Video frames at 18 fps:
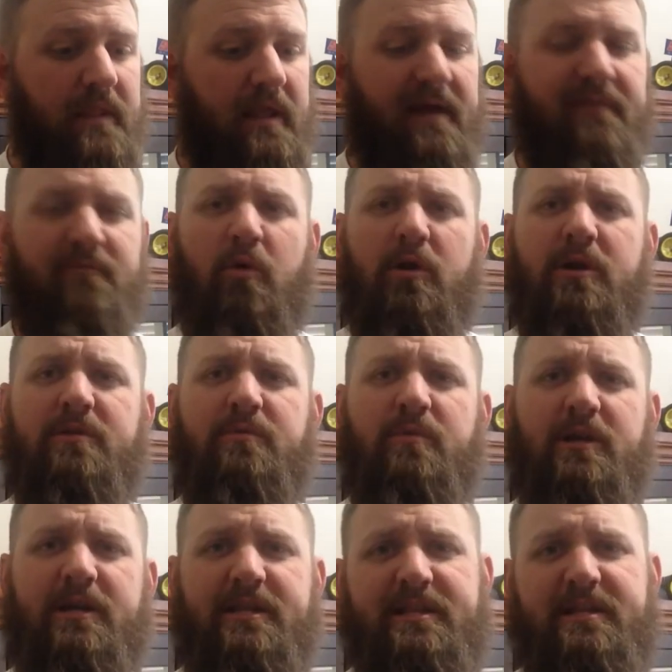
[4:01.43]
I wanted
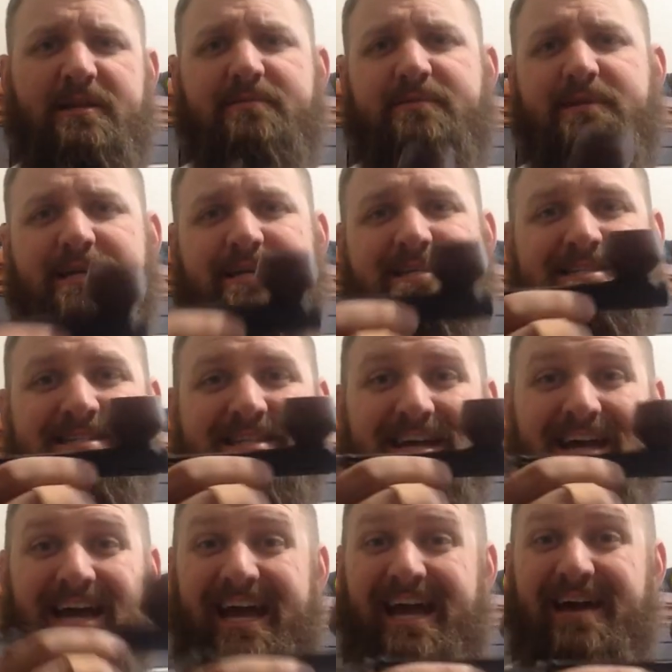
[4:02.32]
one, and then I realized
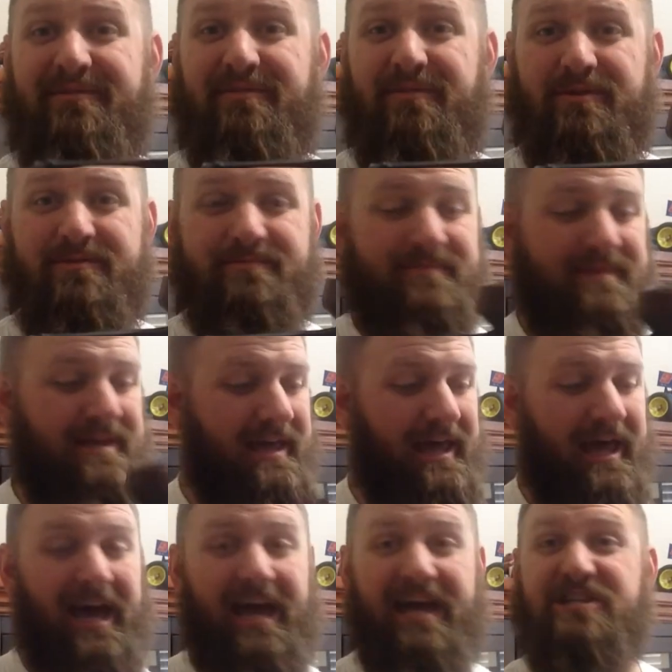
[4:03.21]
I have one.
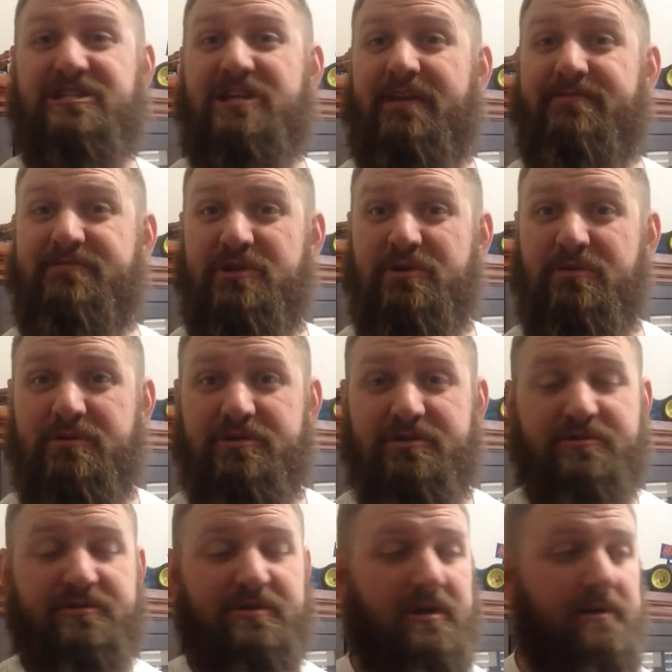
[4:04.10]
I actually have two, as
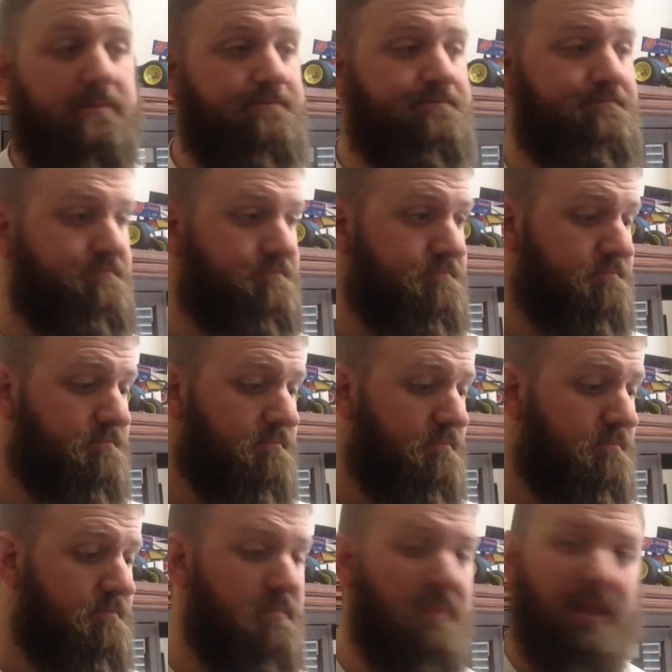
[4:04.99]
you saw.
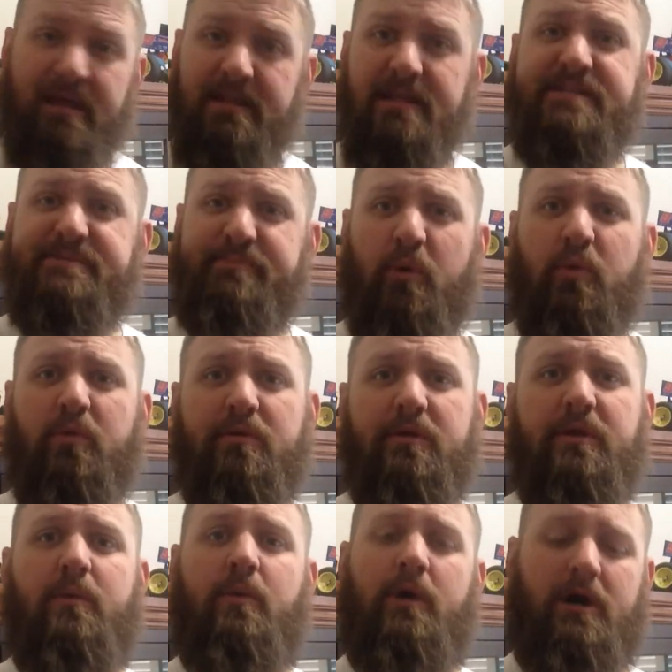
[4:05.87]
And they smoke
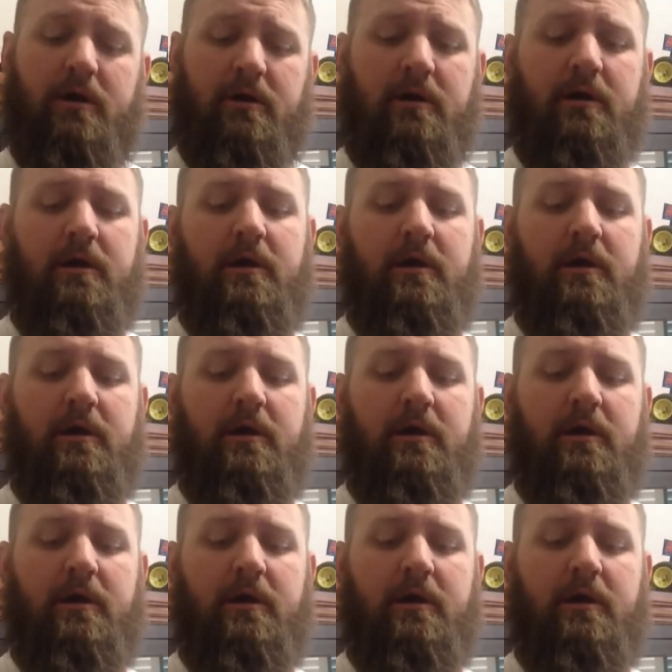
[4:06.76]
really well.